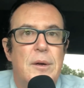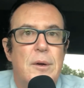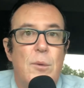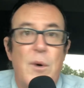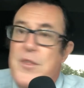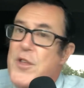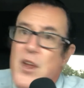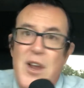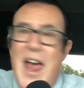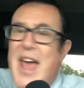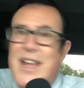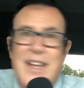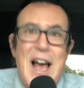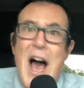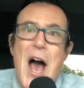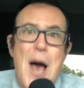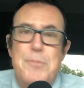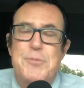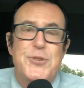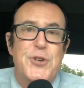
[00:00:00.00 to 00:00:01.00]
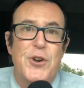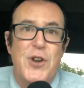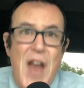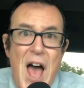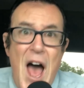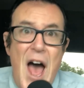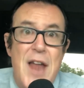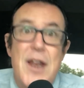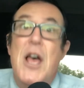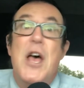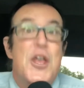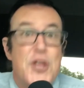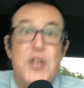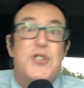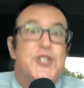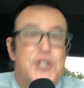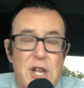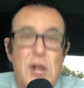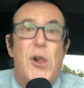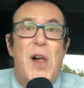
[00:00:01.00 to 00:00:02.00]
Whether you like cops or not,
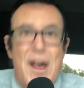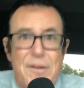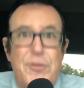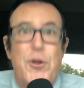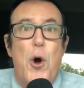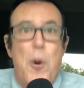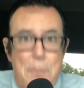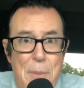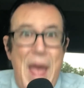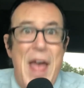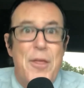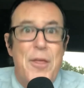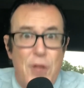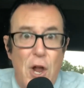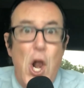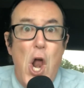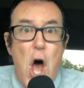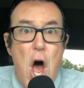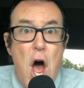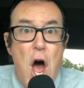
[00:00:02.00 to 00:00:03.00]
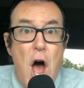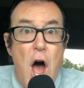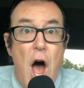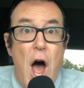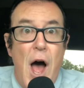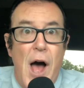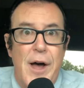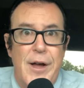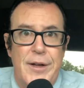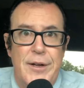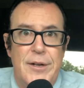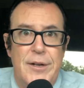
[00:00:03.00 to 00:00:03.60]
you still have to obey the law.